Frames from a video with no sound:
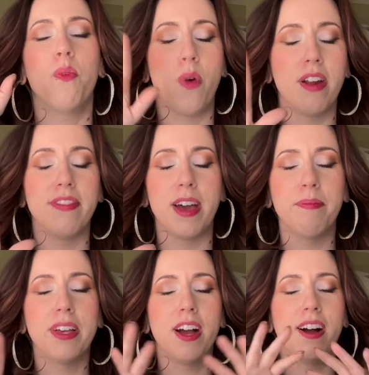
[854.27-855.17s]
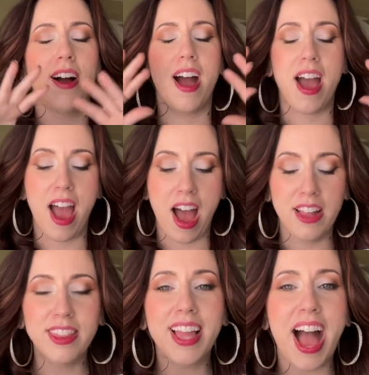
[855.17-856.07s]
one of them.
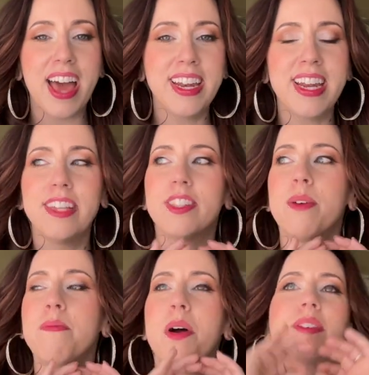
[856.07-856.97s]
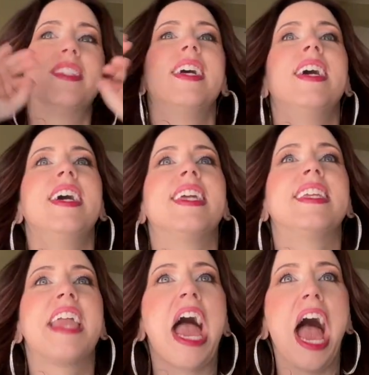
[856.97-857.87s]
Aladdin is the most
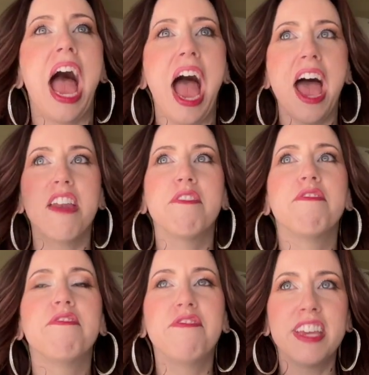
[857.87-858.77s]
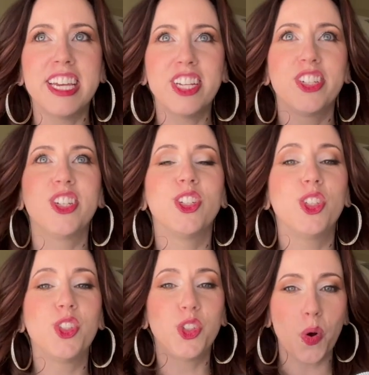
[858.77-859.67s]
catfish
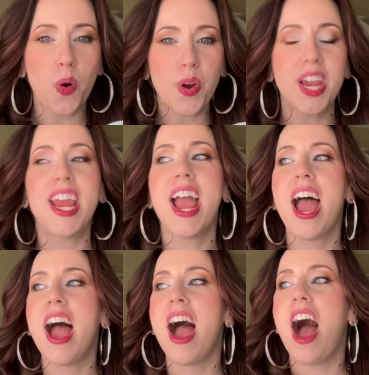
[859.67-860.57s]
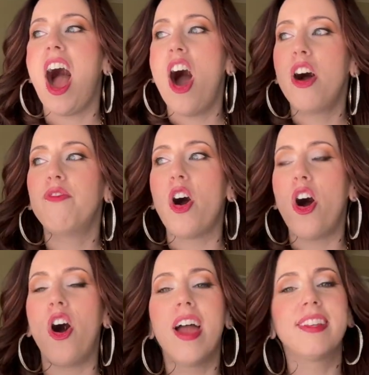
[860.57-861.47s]
story of
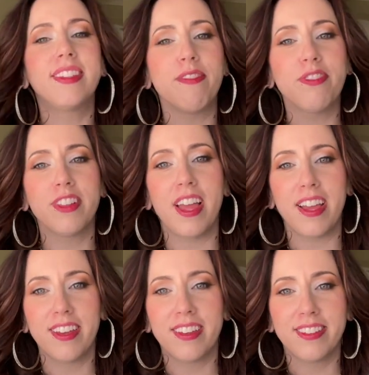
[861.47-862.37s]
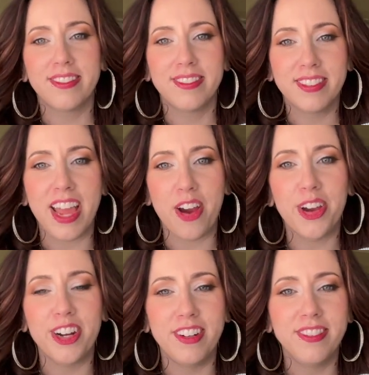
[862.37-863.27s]
all, except for like
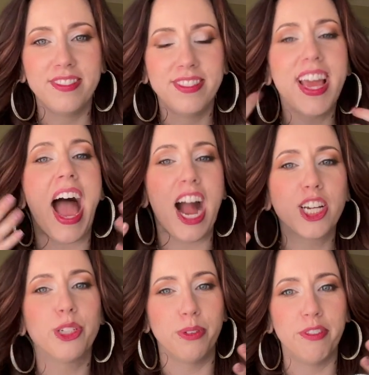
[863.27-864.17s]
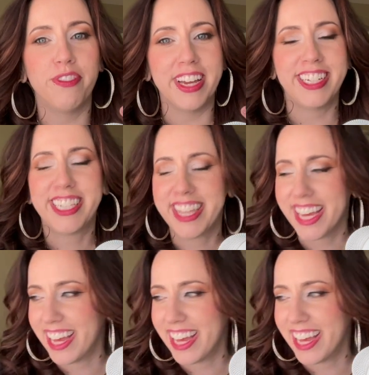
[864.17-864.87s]
Ariel, the actual fish.